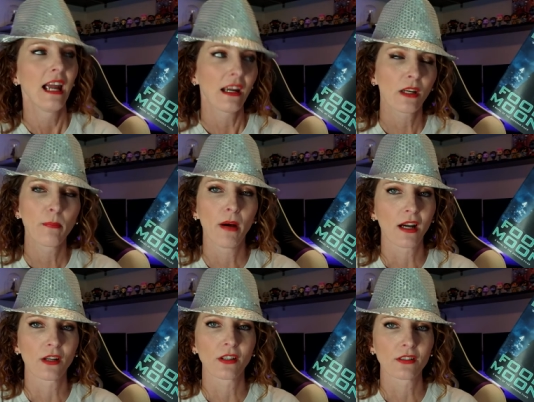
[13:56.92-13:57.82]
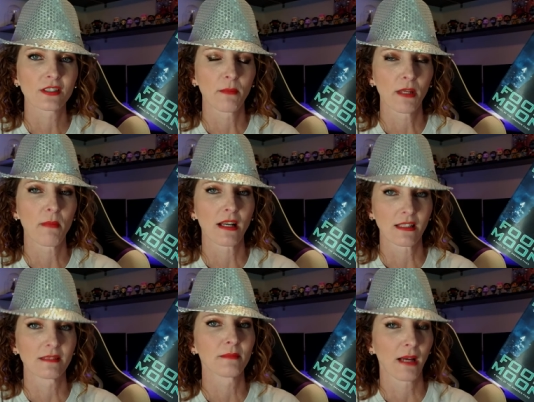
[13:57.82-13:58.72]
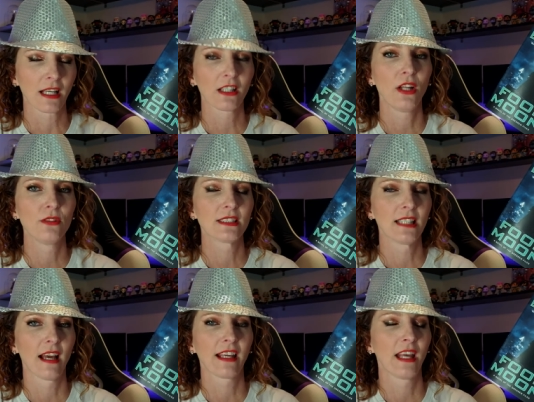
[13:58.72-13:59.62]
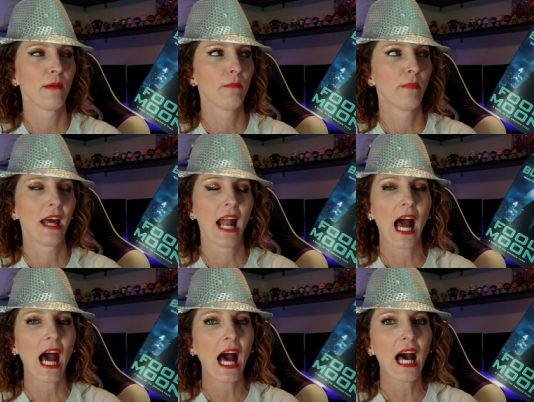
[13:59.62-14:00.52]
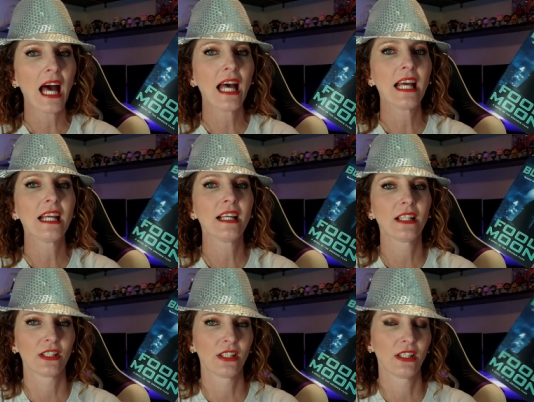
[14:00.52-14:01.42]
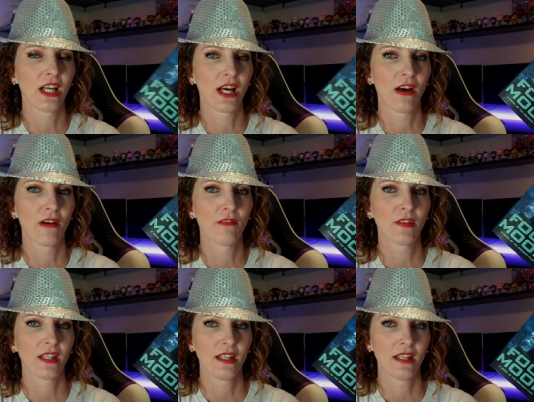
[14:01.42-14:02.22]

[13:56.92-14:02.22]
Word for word: Harry Potter is going to be my close second, but I love